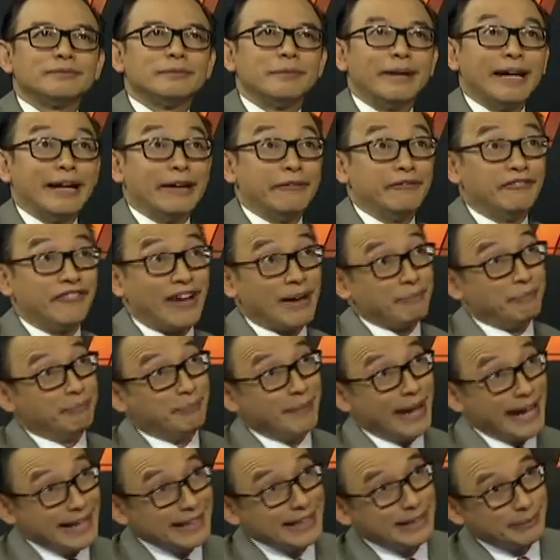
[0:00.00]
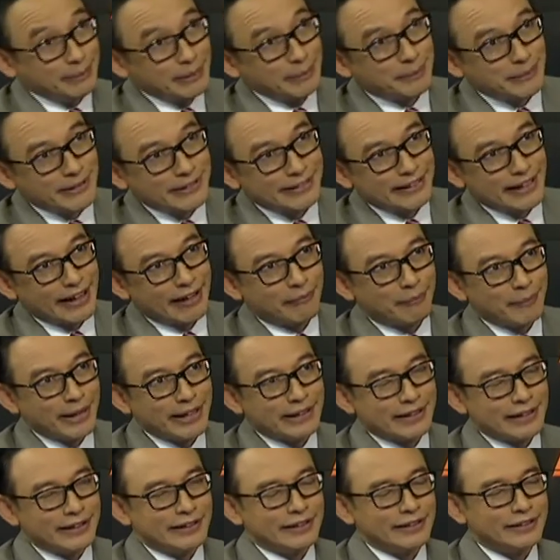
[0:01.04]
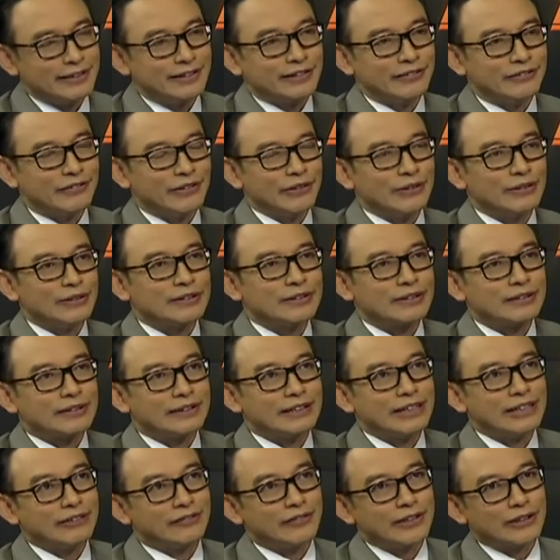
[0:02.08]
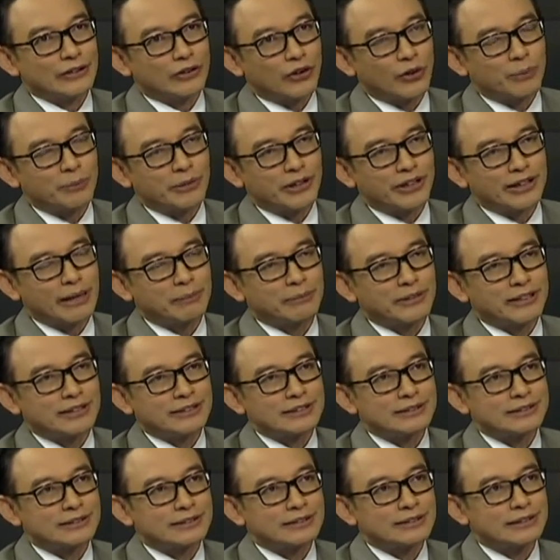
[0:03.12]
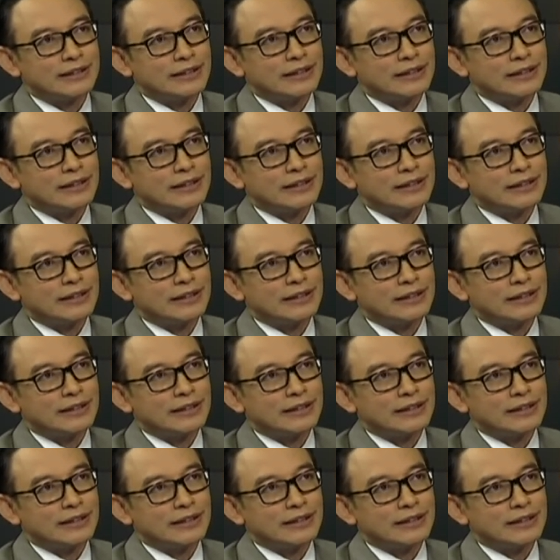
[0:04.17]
in fact, many people that I've met and interviewed, even corporate captains,